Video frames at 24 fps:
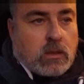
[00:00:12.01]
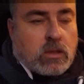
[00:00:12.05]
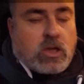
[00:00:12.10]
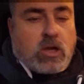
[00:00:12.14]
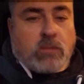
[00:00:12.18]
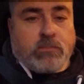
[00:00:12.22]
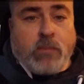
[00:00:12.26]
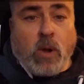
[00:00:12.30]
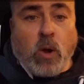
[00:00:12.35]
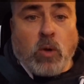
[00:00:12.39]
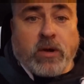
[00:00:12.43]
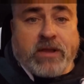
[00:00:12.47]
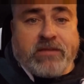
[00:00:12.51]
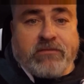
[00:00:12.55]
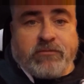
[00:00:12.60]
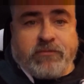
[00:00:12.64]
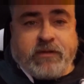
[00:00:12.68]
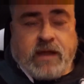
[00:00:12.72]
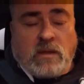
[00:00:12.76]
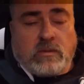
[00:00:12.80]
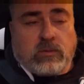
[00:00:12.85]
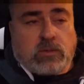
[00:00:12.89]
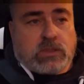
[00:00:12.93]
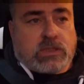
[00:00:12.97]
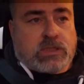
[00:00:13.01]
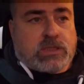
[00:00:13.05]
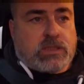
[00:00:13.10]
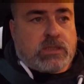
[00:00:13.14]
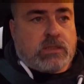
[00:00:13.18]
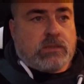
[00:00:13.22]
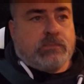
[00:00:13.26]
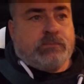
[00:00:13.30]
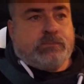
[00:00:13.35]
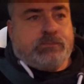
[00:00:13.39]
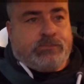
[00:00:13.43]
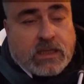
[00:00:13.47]
Good morning, folks.
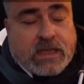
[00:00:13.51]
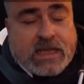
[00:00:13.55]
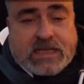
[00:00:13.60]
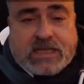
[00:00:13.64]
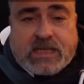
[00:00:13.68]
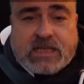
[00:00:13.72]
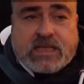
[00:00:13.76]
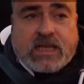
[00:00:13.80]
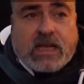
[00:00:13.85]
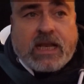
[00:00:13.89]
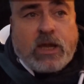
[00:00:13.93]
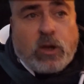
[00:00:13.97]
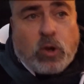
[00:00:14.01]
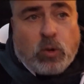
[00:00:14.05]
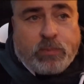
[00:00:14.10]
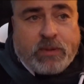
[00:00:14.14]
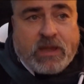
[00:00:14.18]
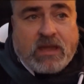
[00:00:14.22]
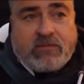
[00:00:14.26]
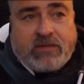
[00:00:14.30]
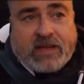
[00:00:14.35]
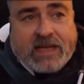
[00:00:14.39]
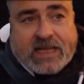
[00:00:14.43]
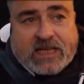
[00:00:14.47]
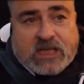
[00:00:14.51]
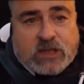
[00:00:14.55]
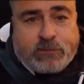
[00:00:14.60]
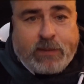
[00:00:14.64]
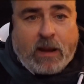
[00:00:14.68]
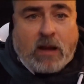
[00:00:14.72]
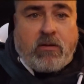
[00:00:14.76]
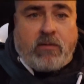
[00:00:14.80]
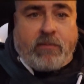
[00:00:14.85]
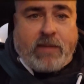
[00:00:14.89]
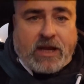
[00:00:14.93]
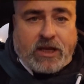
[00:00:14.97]
This is a little bit of an
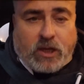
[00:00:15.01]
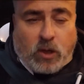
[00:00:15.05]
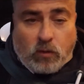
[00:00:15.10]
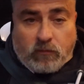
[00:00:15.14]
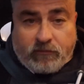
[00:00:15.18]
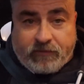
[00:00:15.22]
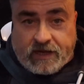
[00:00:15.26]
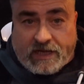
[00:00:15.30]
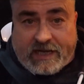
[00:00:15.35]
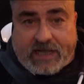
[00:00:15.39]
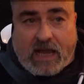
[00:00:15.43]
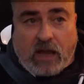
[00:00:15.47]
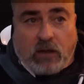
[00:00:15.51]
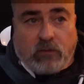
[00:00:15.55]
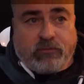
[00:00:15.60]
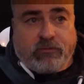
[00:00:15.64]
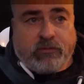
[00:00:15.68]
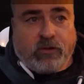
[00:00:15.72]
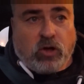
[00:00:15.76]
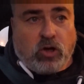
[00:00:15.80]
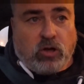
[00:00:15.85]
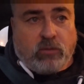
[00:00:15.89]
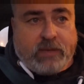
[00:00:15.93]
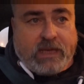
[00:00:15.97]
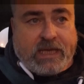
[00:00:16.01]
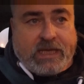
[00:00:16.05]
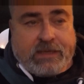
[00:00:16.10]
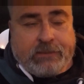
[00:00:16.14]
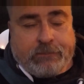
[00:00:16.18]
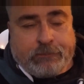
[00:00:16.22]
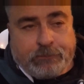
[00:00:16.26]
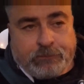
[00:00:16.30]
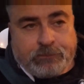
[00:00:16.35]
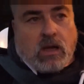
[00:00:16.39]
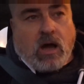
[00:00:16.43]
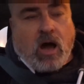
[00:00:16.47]
experimental video for me.
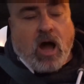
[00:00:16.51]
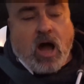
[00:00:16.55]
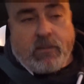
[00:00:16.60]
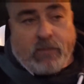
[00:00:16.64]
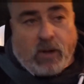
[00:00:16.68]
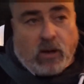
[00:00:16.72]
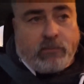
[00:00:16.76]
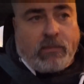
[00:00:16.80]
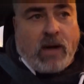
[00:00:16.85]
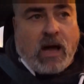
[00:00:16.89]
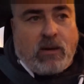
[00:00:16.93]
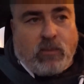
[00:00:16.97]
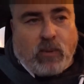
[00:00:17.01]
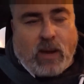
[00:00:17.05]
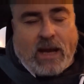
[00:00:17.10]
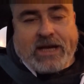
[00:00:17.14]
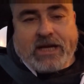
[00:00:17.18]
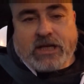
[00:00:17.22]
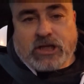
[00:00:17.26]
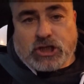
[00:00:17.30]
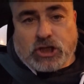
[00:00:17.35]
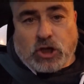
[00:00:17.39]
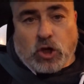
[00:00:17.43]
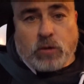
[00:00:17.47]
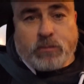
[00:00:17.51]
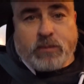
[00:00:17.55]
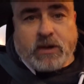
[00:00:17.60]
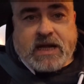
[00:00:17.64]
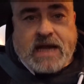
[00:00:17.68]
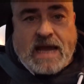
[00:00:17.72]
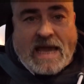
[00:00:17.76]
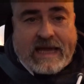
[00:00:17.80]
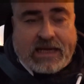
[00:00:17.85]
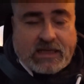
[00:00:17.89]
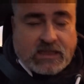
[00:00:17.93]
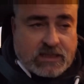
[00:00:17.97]
I'm on my way to
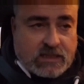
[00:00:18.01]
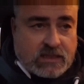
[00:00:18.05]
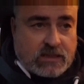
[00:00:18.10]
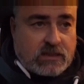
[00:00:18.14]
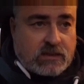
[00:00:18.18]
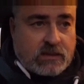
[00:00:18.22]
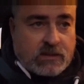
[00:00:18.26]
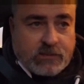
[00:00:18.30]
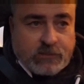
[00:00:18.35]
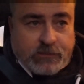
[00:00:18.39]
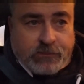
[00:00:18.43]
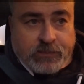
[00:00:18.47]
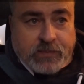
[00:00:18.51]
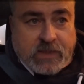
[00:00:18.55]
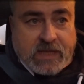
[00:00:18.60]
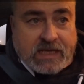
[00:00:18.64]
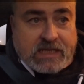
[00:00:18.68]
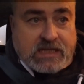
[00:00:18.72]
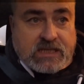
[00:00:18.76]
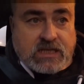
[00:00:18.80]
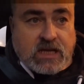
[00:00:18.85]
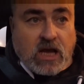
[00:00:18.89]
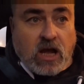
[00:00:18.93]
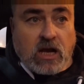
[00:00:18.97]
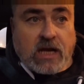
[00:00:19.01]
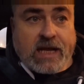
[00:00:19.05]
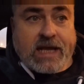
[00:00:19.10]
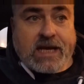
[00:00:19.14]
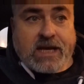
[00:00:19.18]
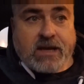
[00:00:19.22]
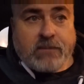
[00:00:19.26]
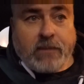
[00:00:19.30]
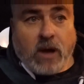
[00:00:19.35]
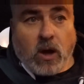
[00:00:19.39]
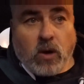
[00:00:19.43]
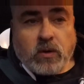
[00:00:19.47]
Shoebury-Ness. It's early in
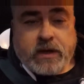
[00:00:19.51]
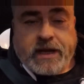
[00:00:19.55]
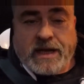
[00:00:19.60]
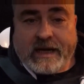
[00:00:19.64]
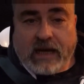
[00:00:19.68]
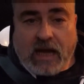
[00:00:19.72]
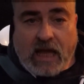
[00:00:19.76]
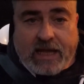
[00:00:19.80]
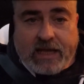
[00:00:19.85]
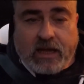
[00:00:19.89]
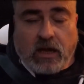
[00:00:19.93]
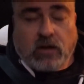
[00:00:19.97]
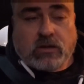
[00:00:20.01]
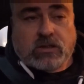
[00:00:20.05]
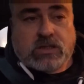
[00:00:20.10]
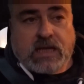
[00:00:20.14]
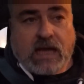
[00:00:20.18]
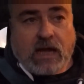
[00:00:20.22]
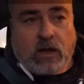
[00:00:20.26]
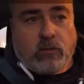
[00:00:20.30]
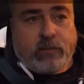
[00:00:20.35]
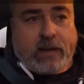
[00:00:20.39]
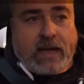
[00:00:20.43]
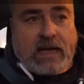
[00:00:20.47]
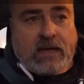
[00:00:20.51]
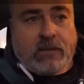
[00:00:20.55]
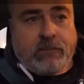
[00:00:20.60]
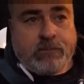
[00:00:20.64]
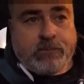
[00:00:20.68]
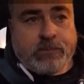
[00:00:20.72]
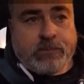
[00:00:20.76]
the morning, late October.